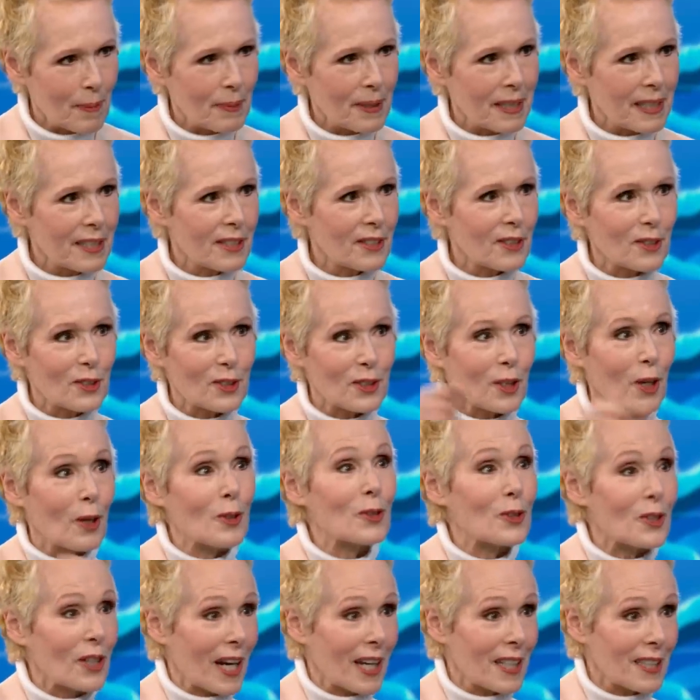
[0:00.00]
it up and he says,
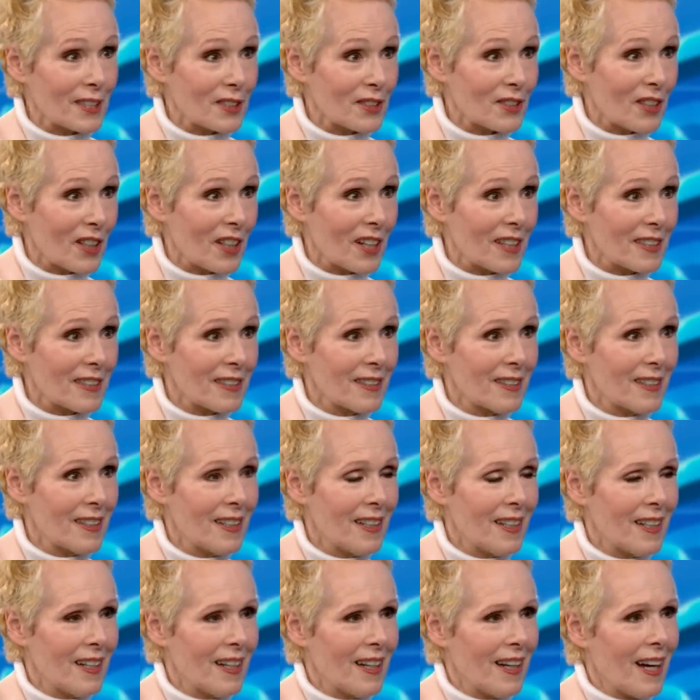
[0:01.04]
go try this on.
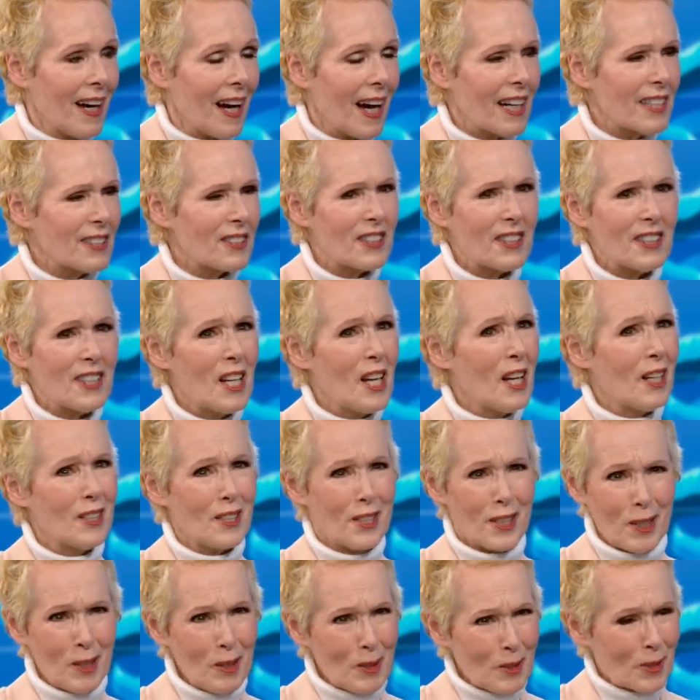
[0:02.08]
I said,
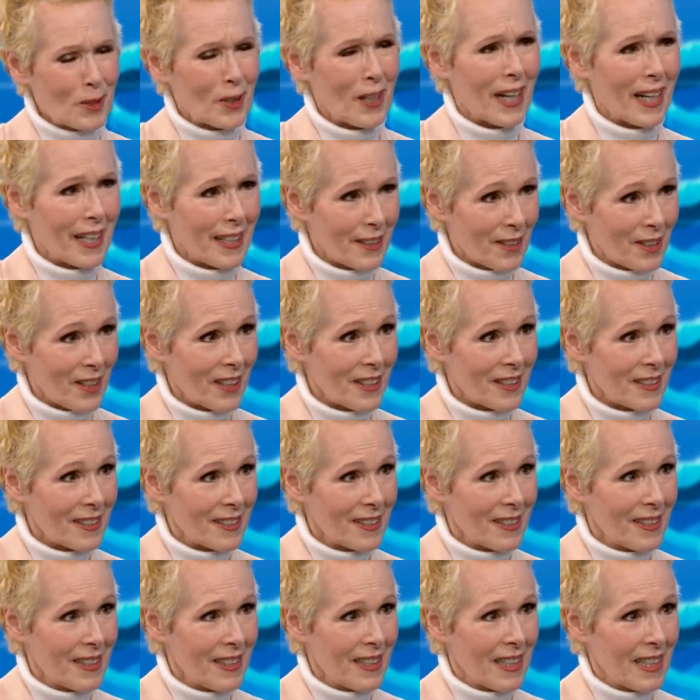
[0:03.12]
you try it on.
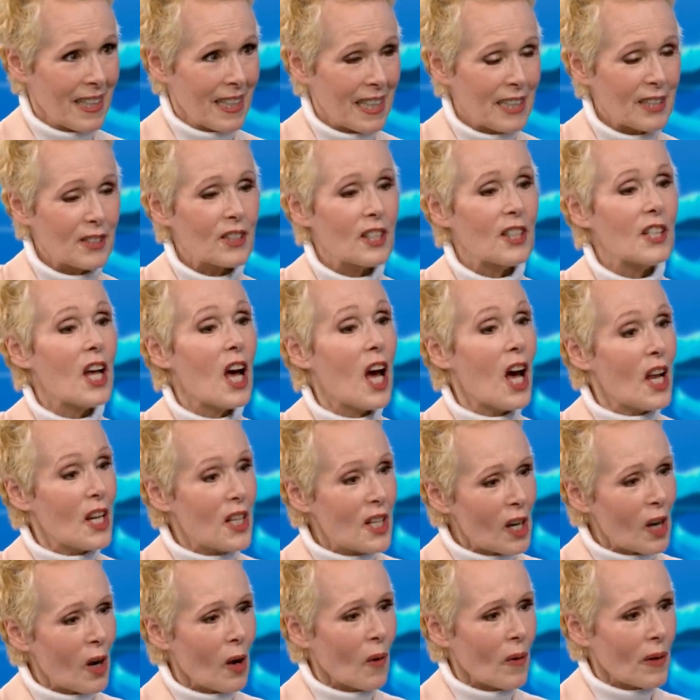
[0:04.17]
He said,
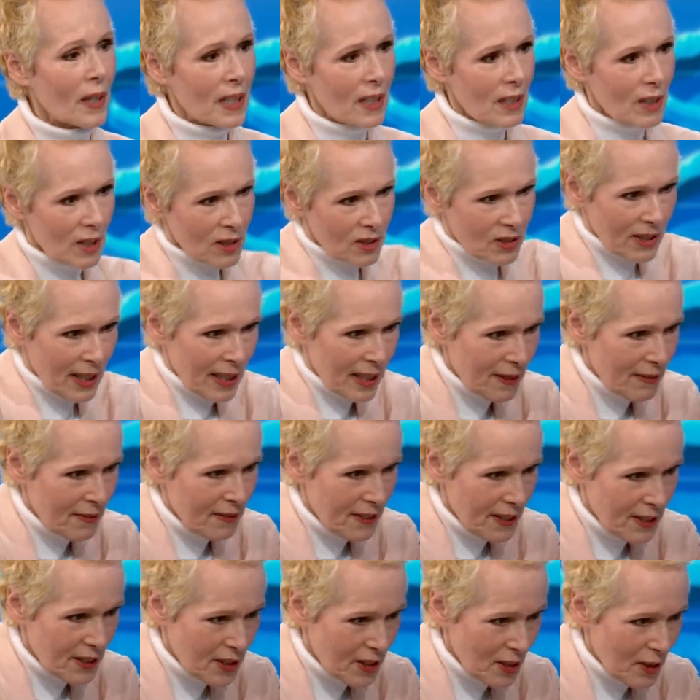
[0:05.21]
no, it looks like
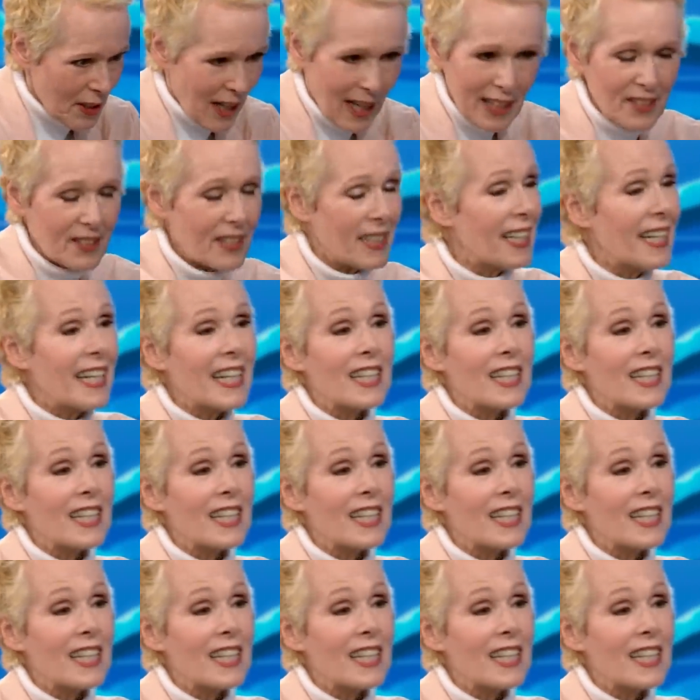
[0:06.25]
it fits you. I